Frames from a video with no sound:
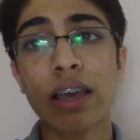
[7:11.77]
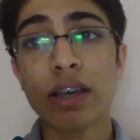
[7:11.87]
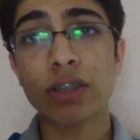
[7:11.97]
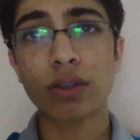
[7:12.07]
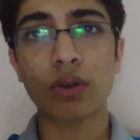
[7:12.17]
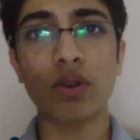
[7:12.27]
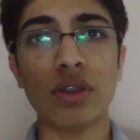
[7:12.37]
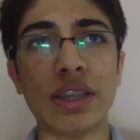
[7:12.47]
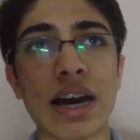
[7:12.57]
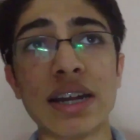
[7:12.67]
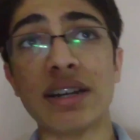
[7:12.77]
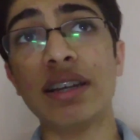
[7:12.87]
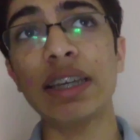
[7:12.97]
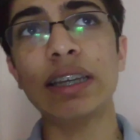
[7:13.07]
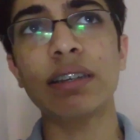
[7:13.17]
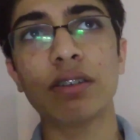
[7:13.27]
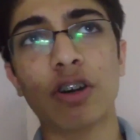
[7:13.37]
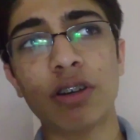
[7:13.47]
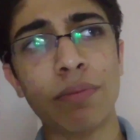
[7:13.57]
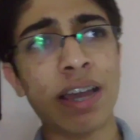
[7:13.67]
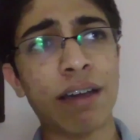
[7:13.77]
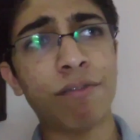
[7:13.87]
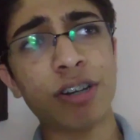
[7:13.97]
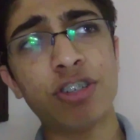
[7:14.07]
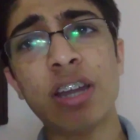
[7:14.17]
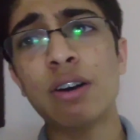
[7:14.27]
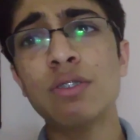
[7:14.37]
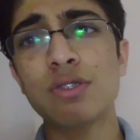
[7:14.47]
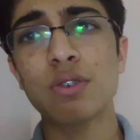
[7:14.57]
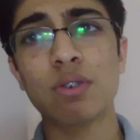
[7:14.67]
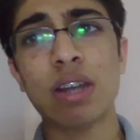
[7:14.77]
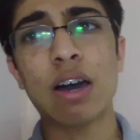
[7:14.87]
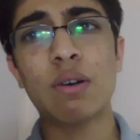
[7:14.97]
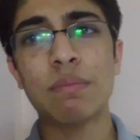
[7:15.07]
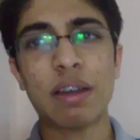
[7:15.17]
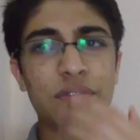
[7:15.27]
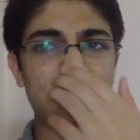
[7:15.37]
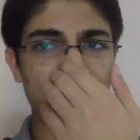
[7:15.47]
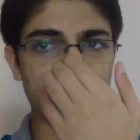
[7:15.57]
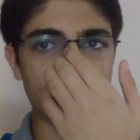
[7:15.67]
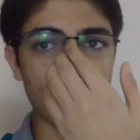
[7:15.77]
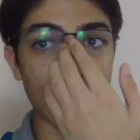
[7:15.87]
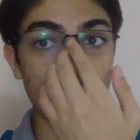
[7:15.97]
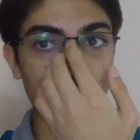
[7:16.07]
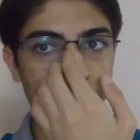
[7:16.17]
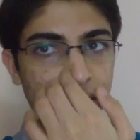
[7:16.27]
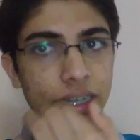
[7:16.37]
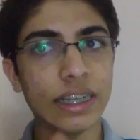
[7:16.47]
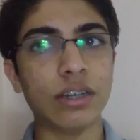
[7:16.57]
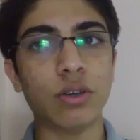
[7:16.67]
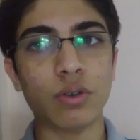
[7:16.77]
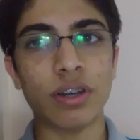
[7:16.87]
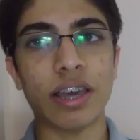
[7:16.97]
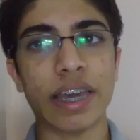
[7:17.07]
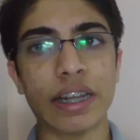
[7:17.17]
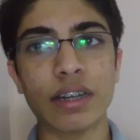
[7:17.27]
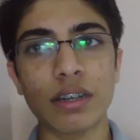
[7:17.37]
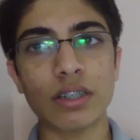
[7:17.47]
So that really got my average down. So now I'm averaging really low 9.